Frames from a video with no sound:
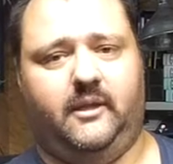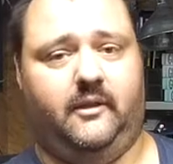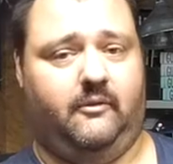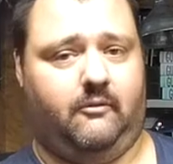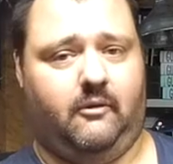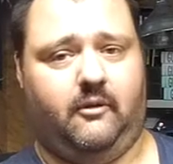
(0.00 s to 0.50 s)

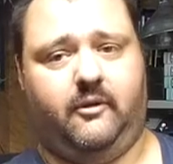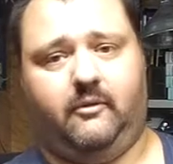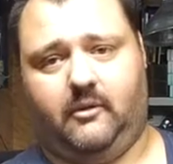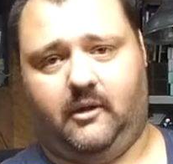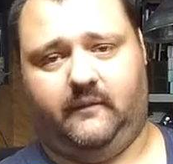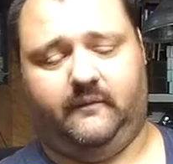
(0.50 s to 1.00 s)
either on or
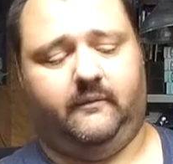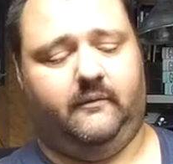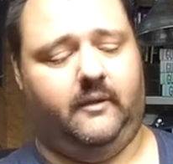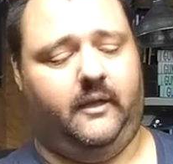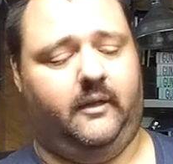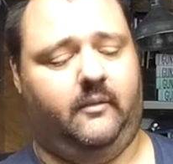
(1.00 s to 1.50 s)
off,
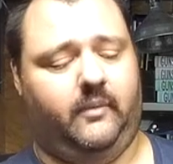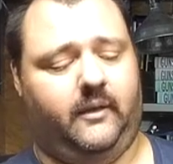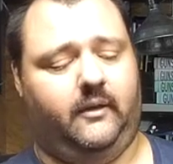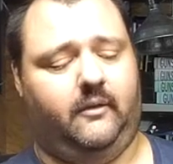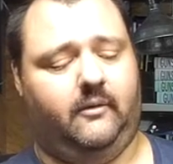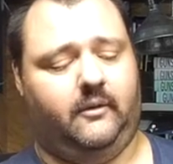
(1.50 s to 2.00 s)
and
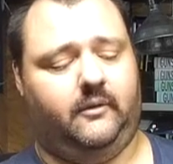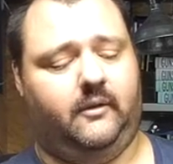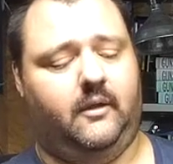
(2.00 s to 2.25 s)
depending on